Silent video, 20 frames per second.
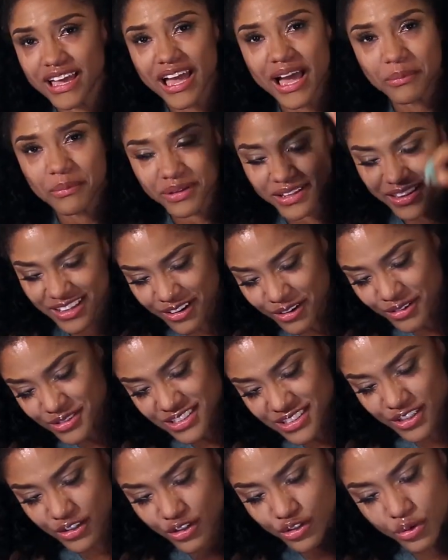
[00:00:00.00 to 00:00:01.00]
I
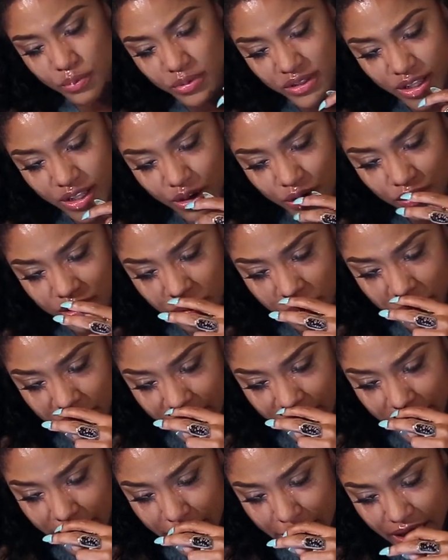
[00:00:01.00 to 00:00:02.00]
belong to you. You belong to
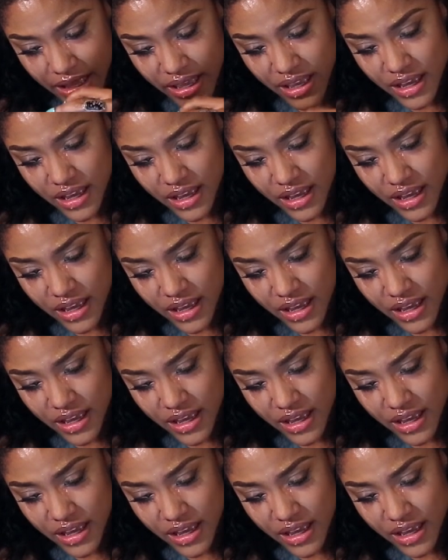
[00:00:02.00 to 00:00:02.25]
me.